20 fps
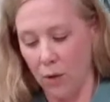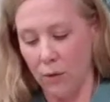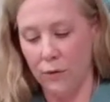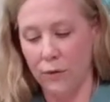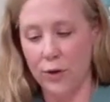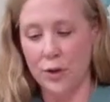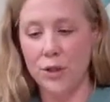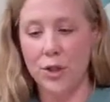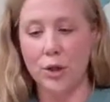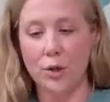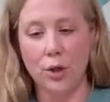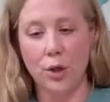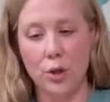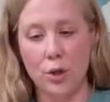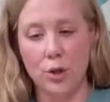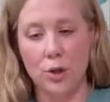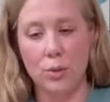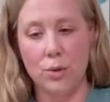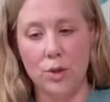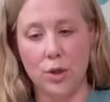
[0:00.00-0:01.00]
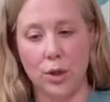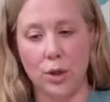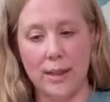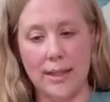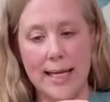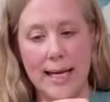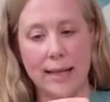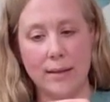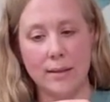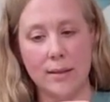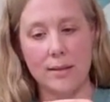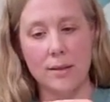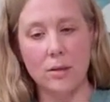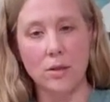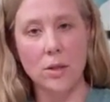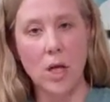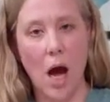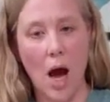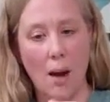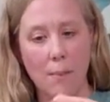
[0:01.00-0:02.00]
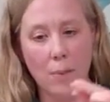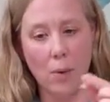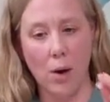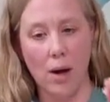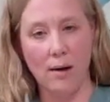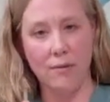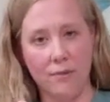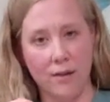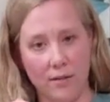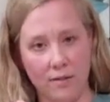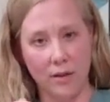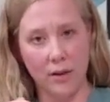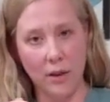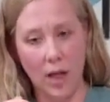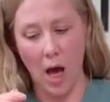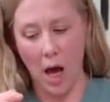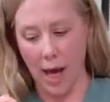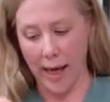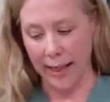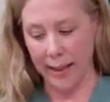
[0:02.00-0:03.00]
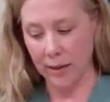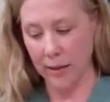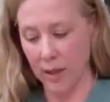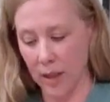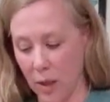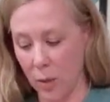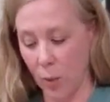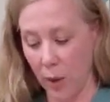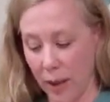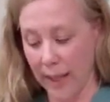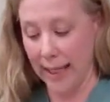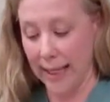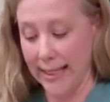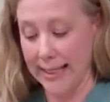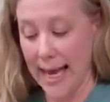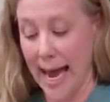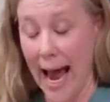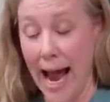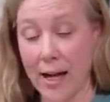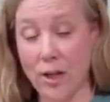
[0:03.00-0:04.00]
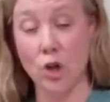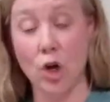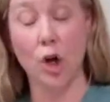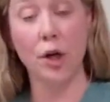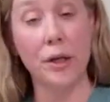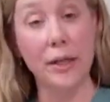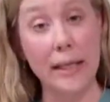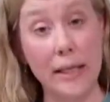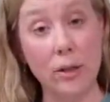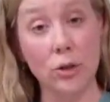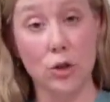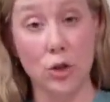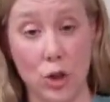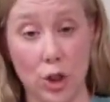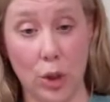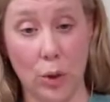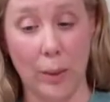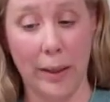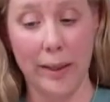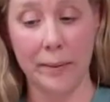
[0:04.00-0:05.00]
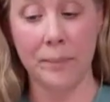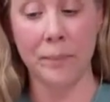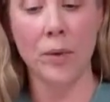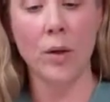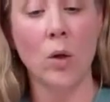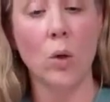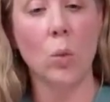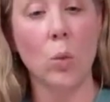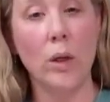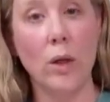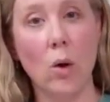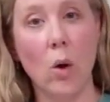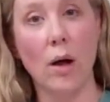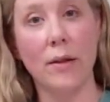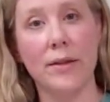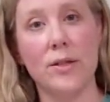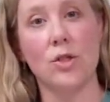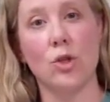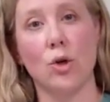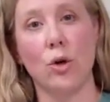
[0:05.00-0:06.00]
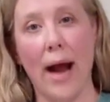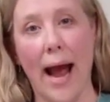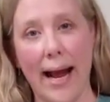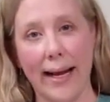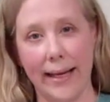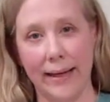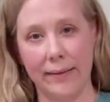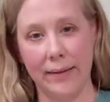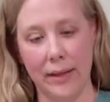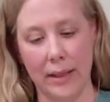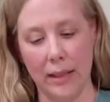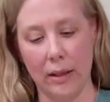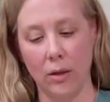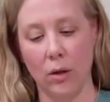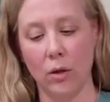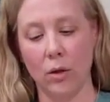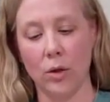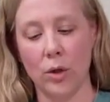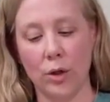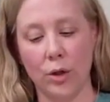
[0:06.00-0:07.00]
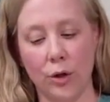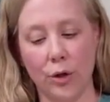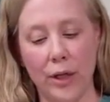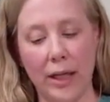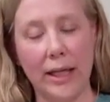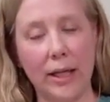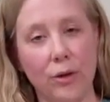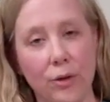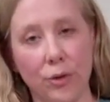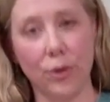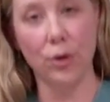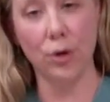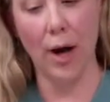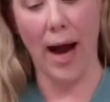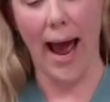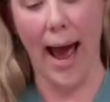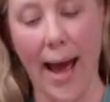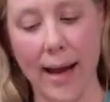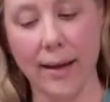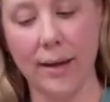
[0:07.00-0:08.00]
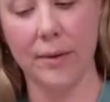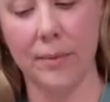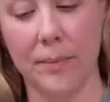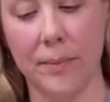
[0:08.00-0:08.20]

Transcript: First thing you're going to do is you're going to take this little top off of the line and we're going to attach our needle to it. We call this cracking the needle. You're going to hear the crack